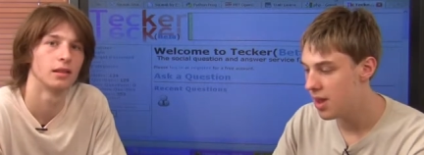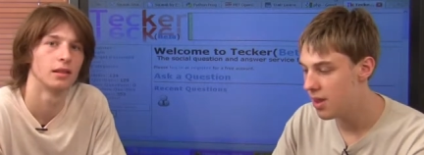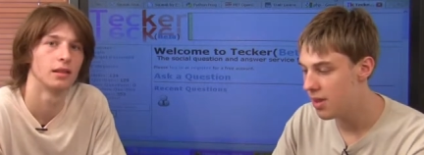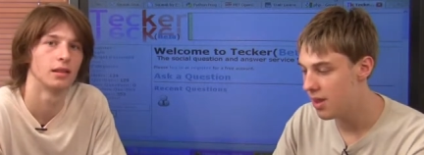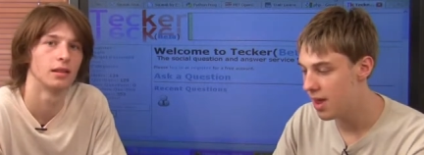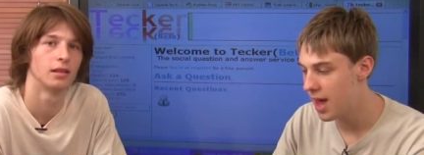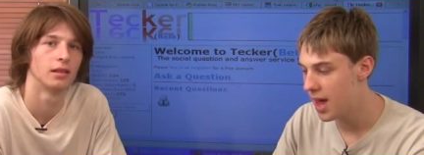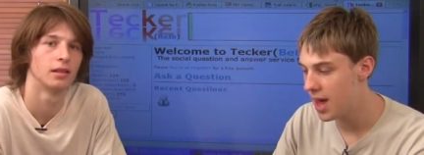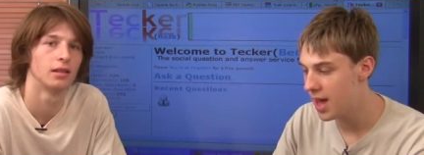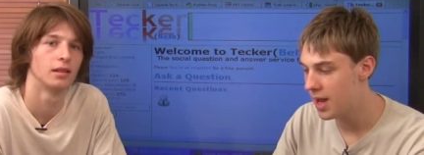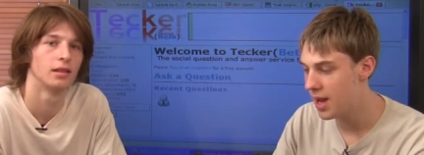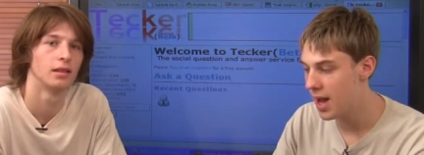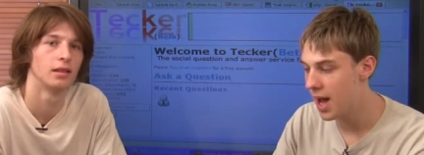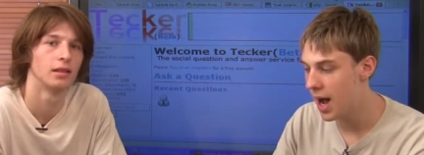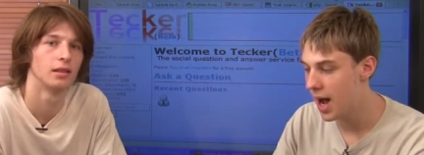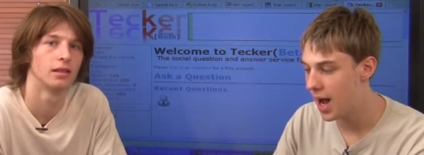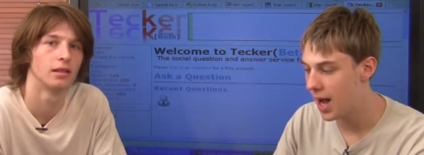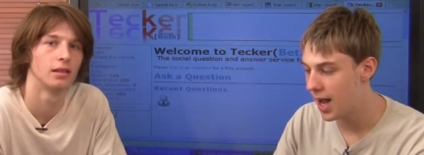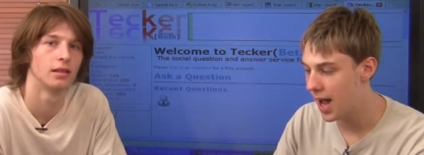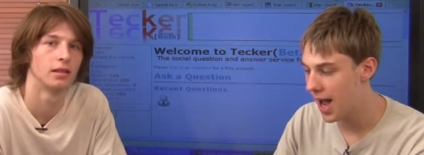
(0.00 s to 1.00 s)
Speaker 1: then
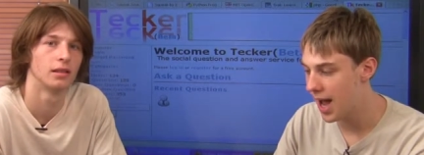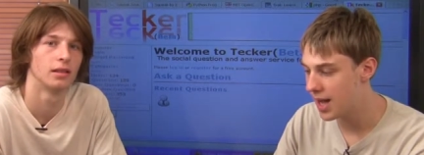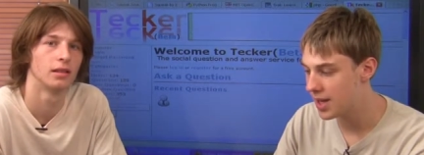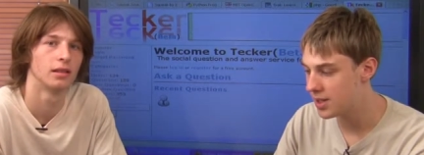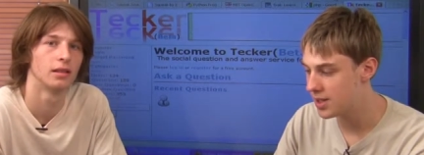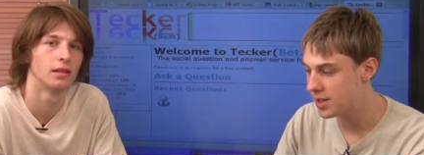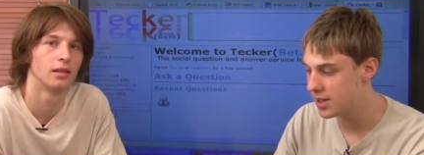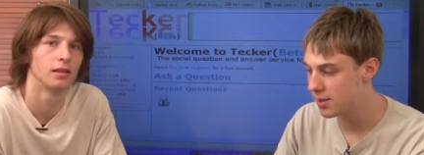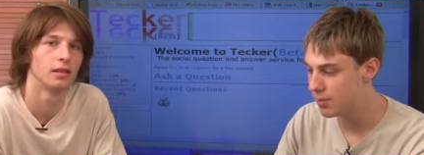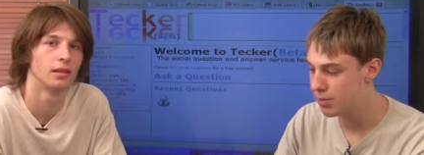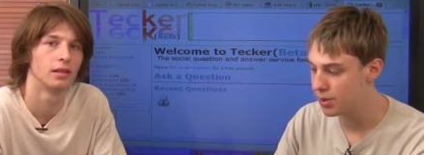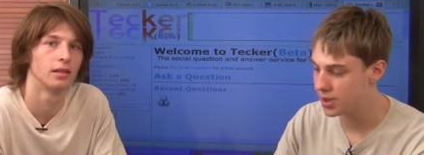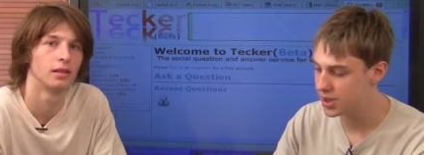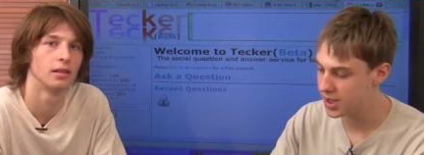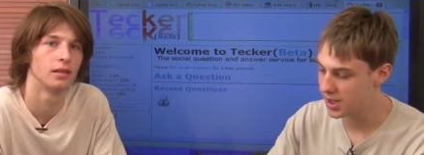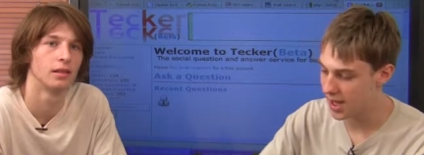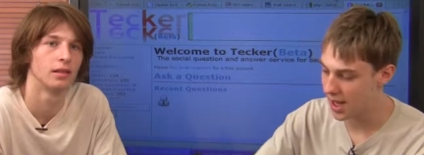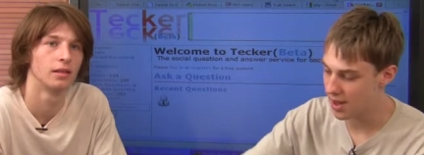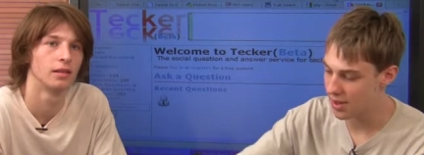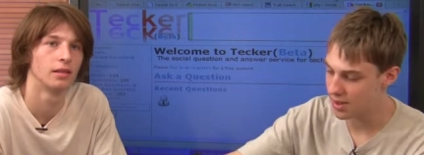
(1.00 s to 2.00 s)
I had to
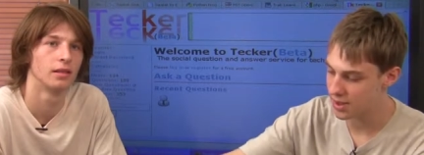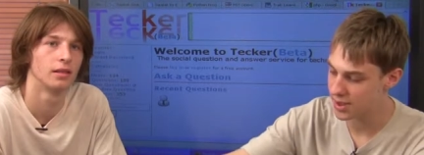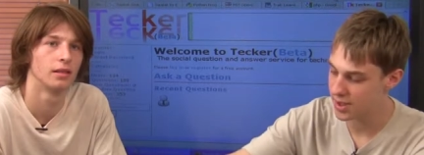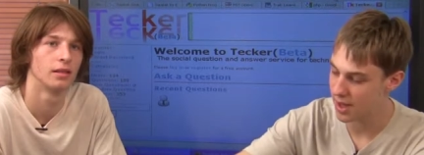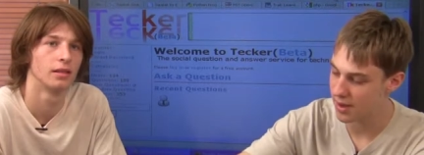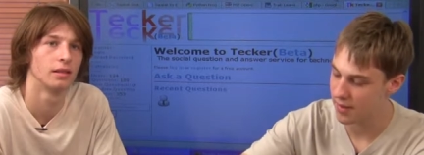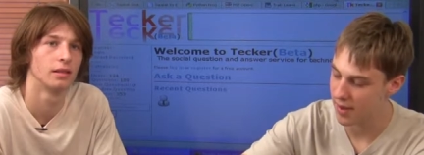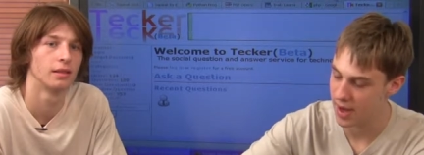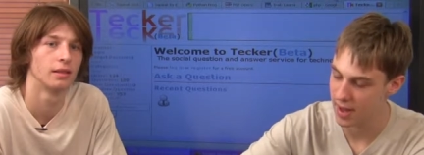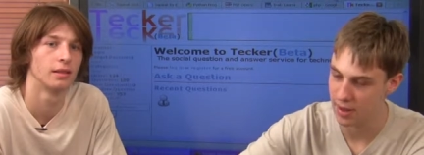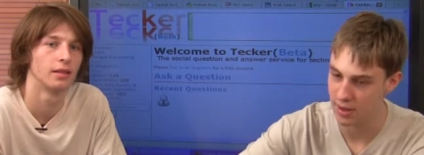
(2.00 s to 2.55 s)
put together stuff I